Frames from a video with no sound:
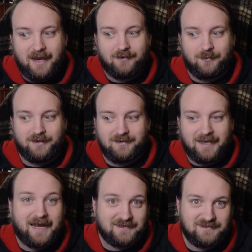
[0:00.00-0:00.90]
and
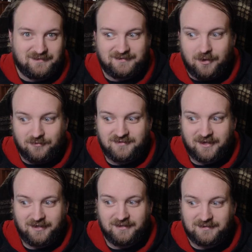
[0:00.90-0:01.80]
quickly access those
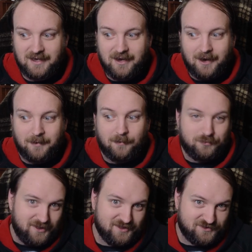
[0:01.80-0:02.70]
studies
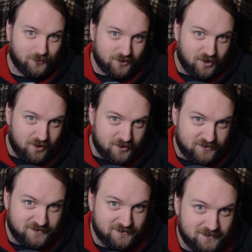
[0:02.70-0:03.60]
about prehistoric
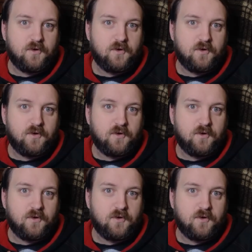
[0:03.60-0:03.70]
otters.